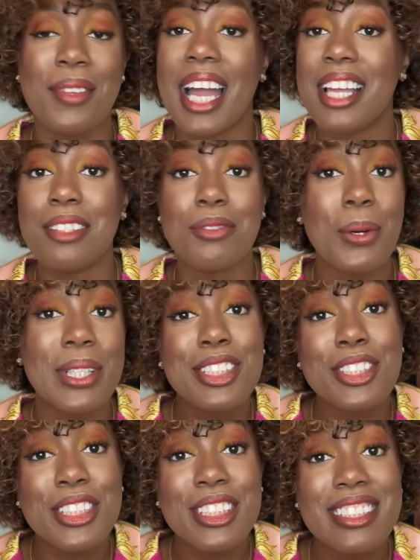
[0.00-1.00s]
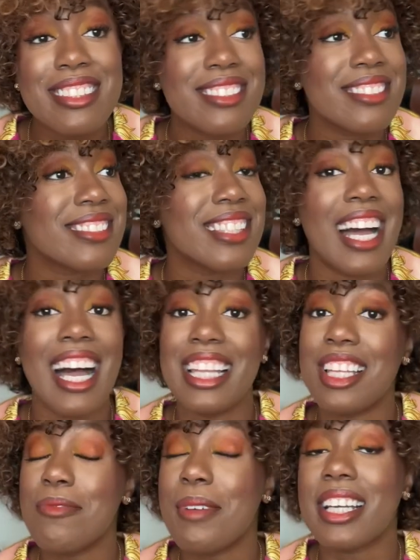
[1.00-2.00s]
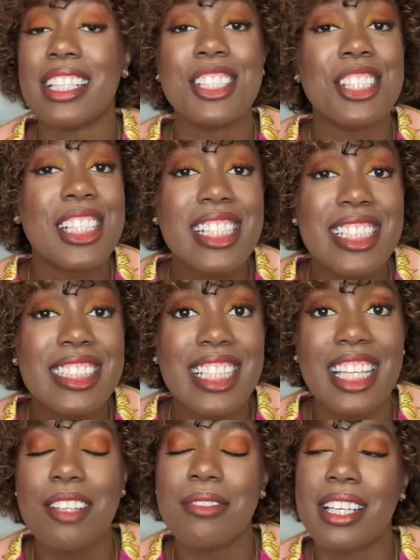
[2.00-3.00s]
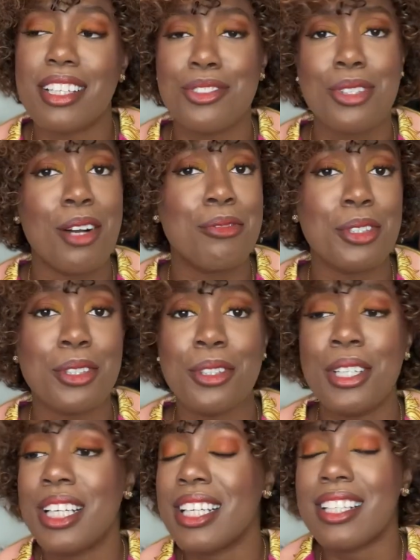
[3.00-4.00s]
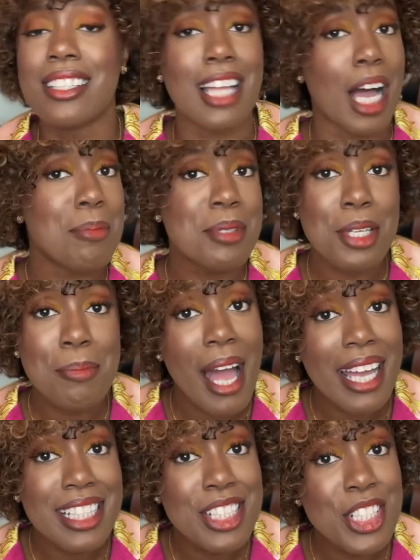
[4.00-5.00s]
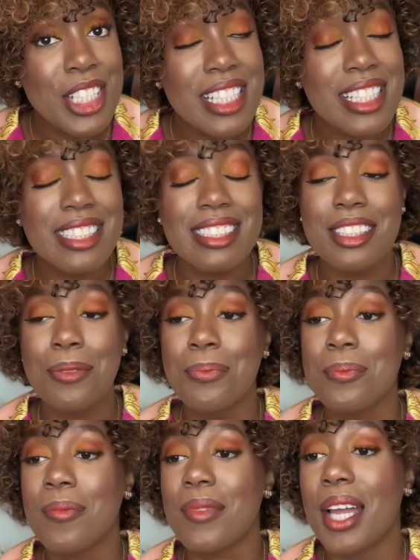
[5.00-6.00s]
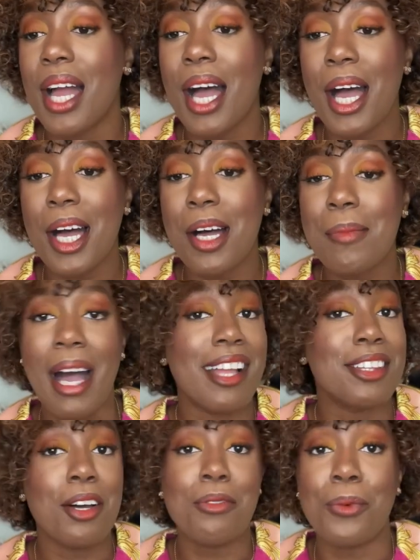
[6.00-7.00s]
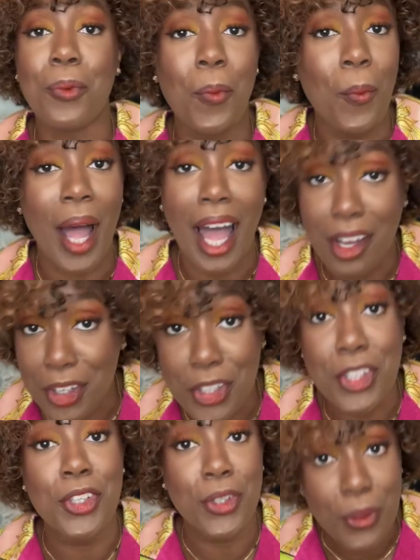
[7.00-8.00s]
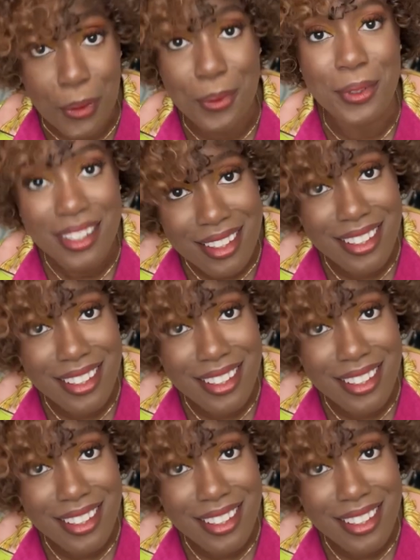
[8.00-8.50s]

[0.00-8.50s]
I love oysters. I love mac and cheese. I love like a truffle lobster mac and cheese. I love Wagyu.